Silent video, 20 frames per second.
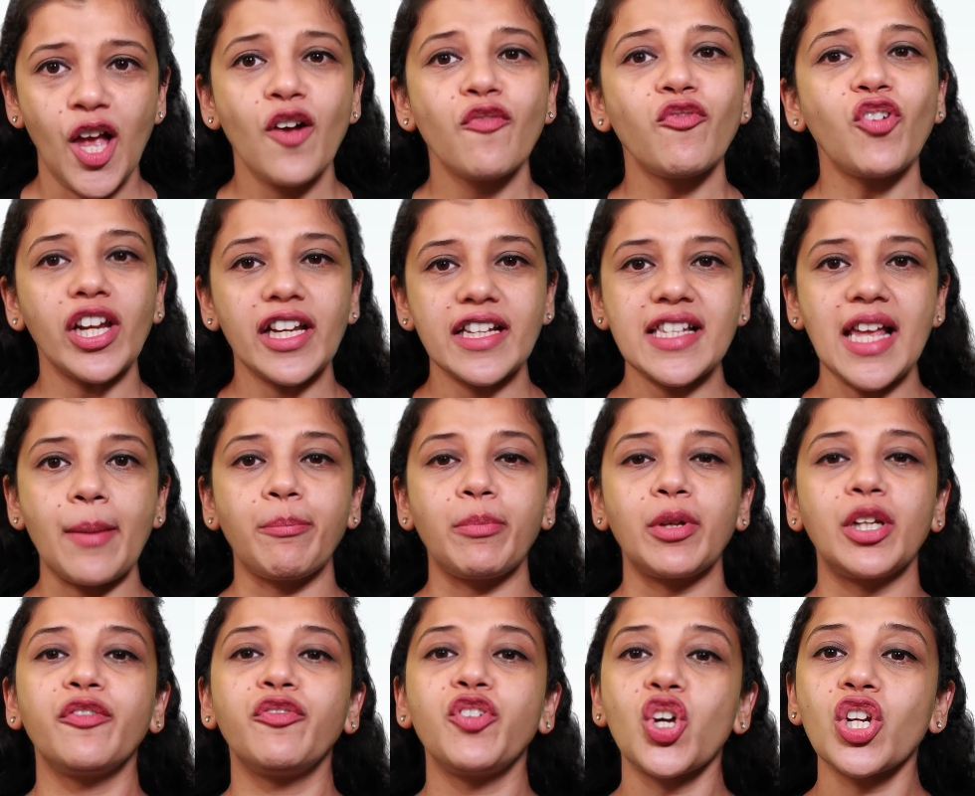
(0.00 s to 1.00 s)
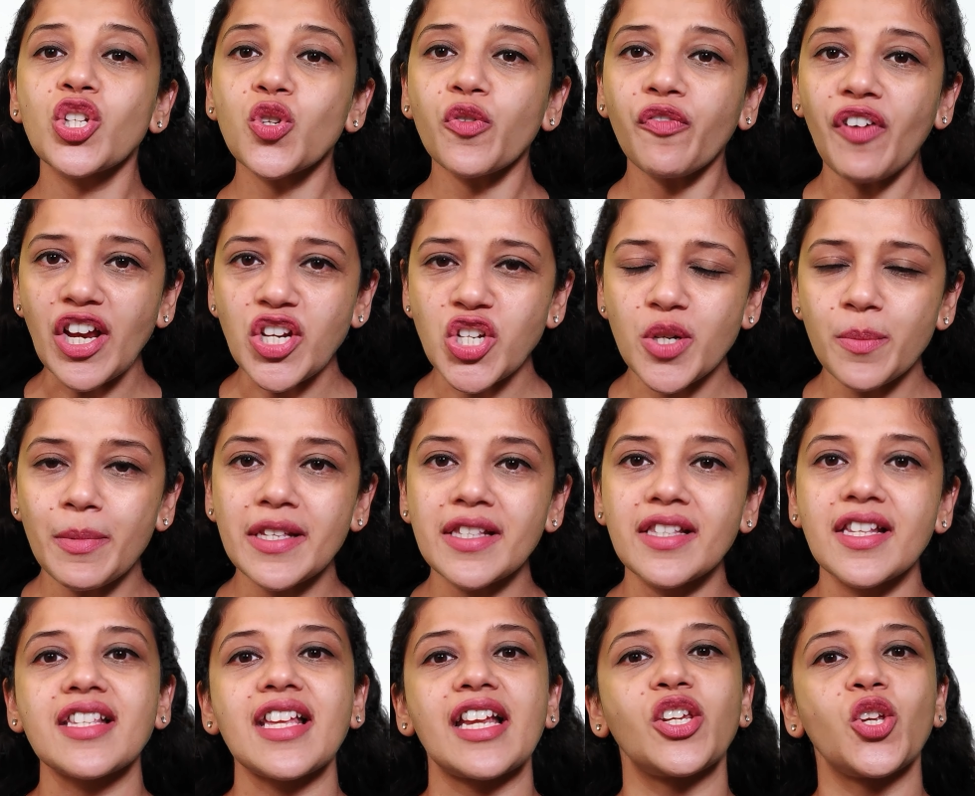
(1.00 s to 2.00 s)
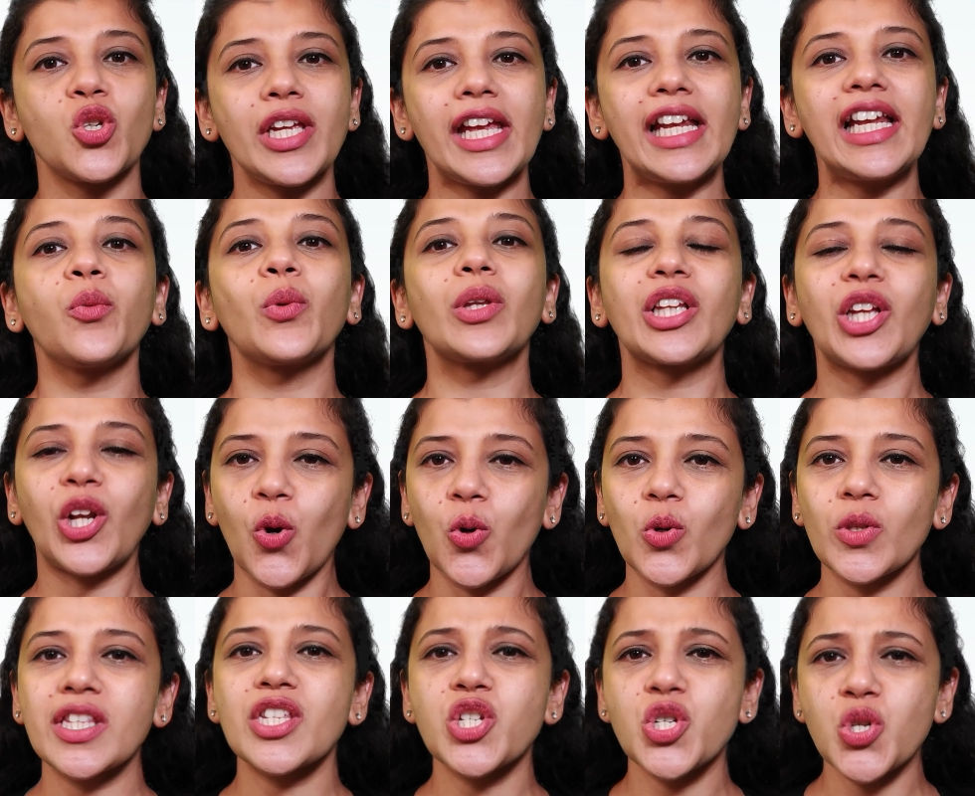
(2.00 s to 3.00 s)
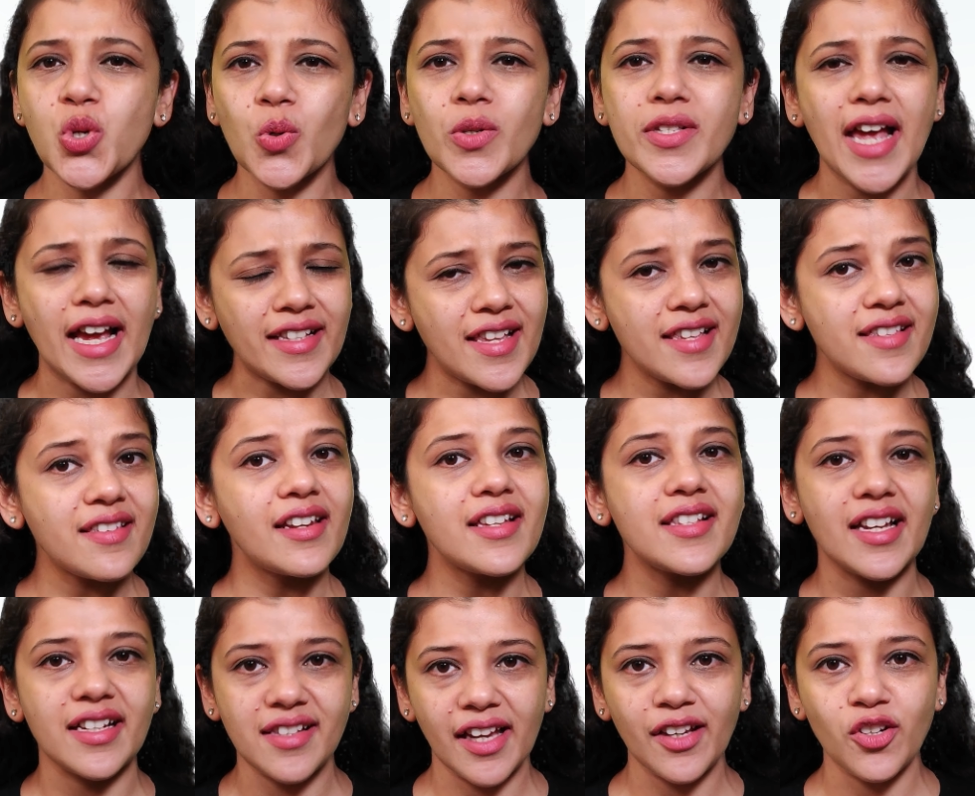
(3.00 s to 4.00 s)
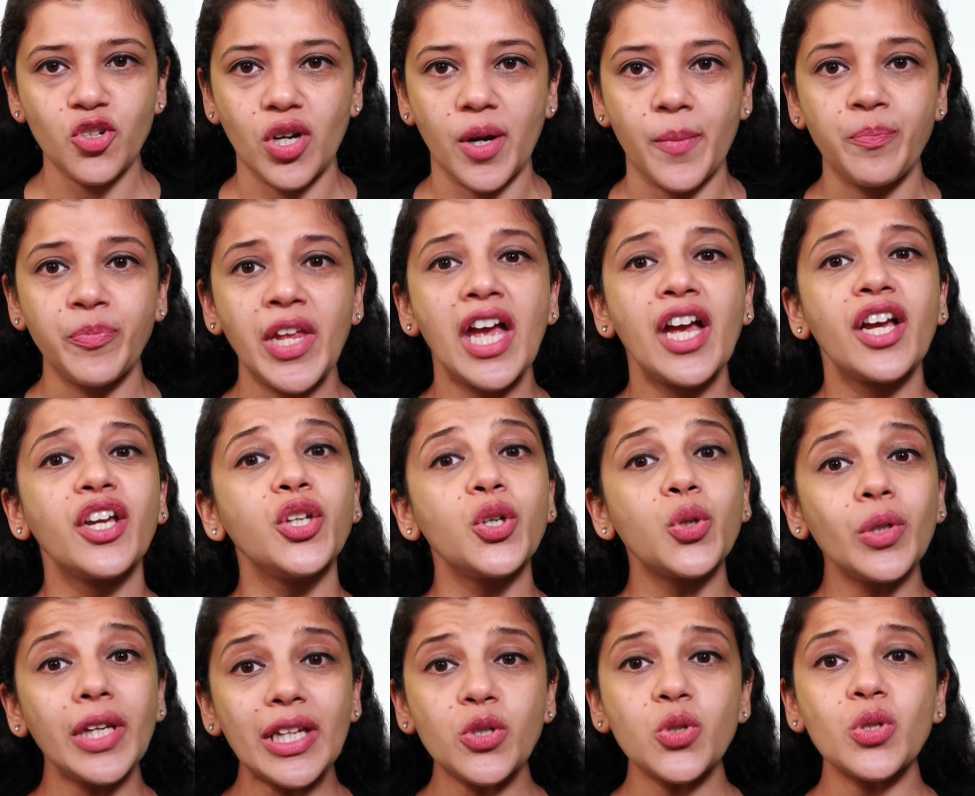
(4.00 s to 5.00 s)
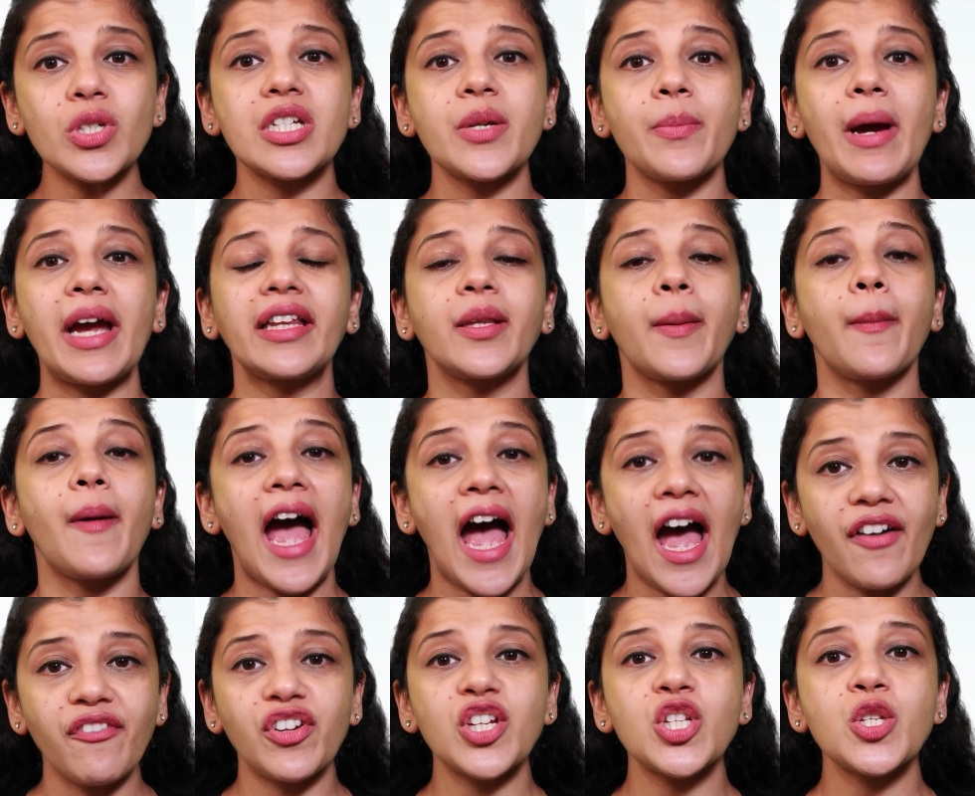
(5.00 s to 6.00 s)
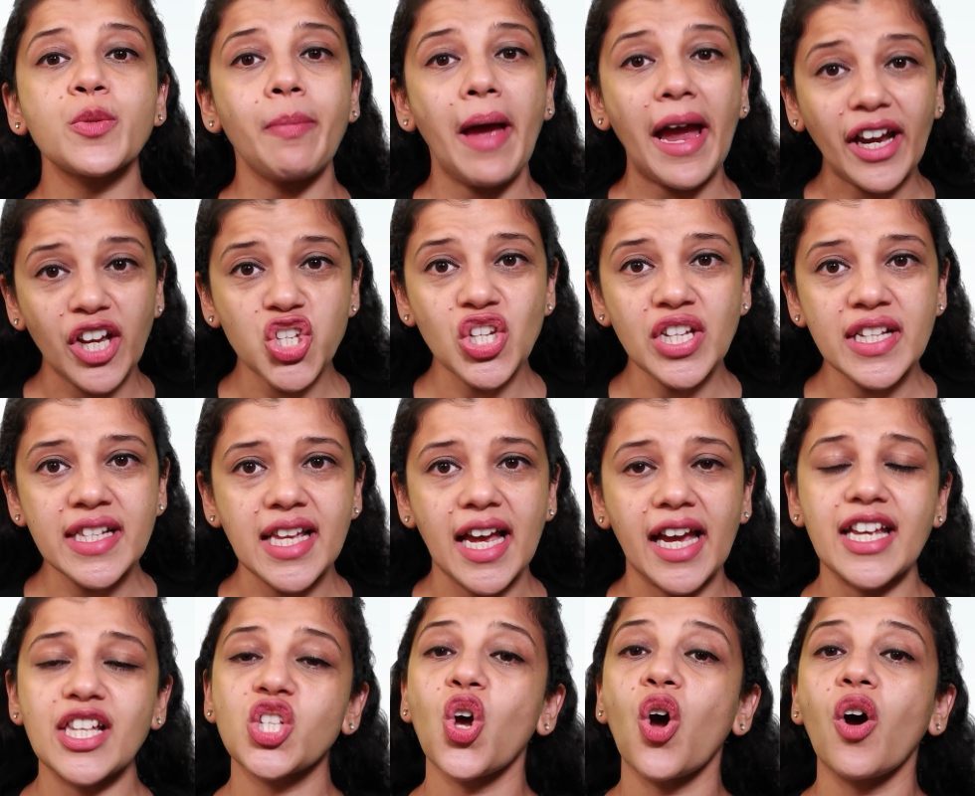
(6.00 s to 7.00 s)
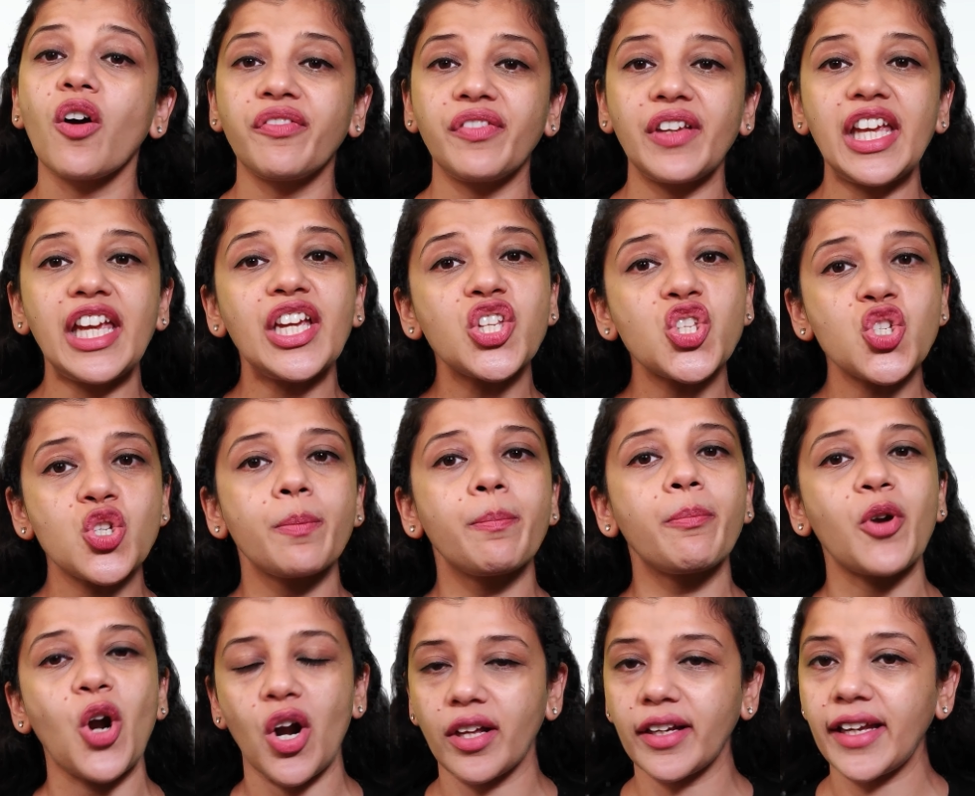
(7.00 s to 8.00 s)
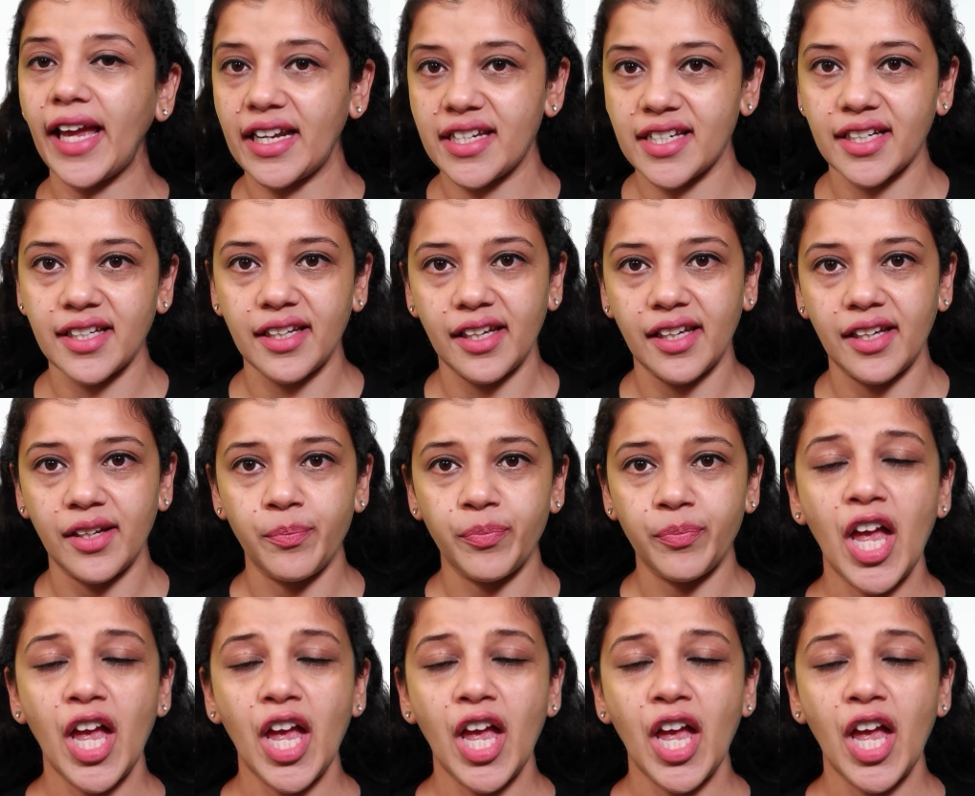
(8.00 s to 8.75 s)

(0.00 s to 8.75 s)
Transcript: For example, if you're into fashion business and you're dealing with clothes, shoes, accessories, etc., you need to determine the average packaging size of each product category.